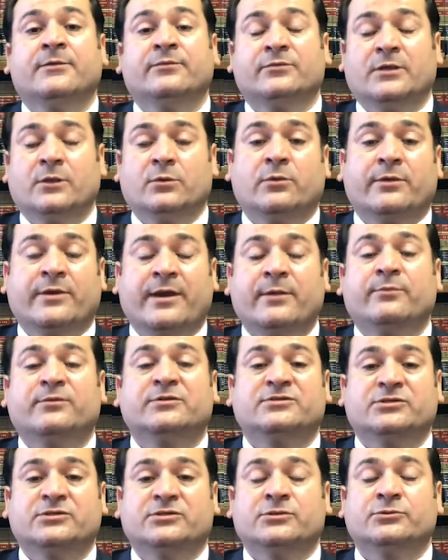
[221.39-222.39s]
they were able
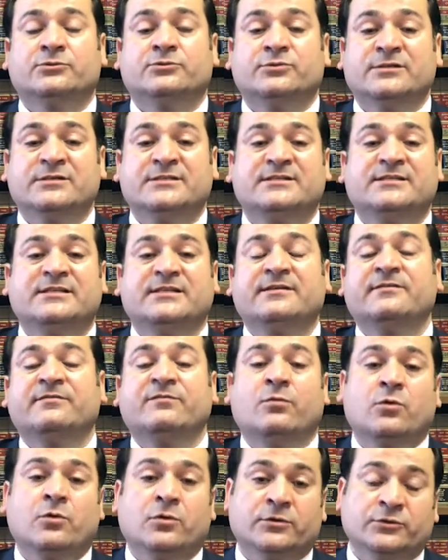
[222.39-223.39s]
to receive
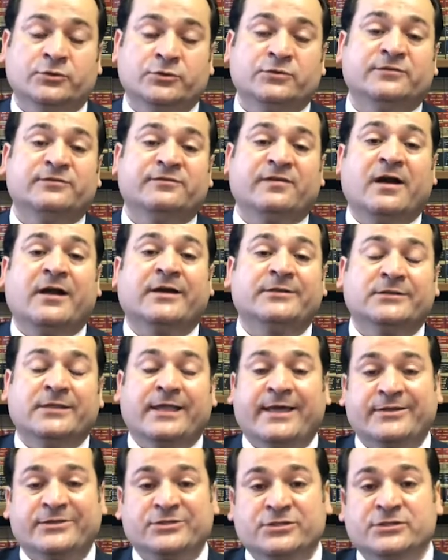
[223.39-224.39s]
or do the final
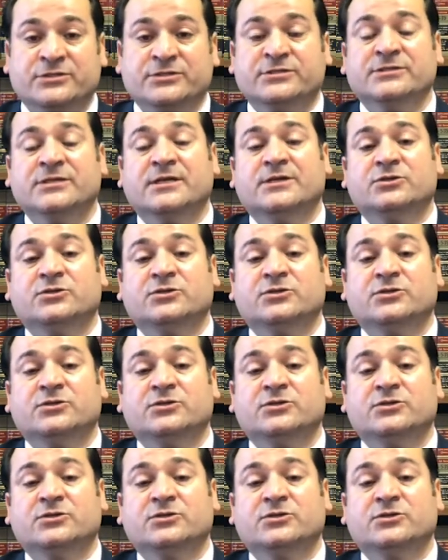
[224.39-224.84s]
actions